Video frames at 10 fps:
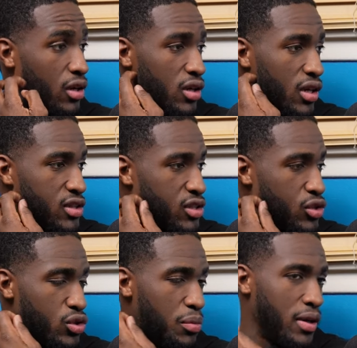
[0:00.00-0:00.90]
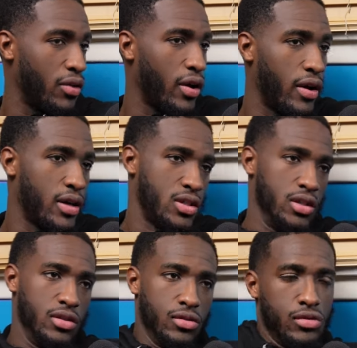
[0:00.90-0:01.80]
hood niggas is used to being around that
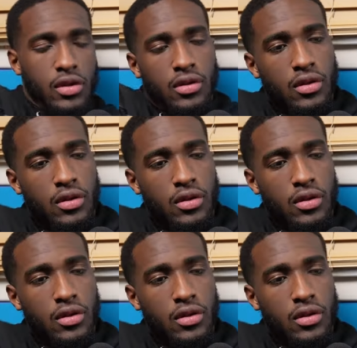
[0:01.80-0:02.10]
shit, so it was like,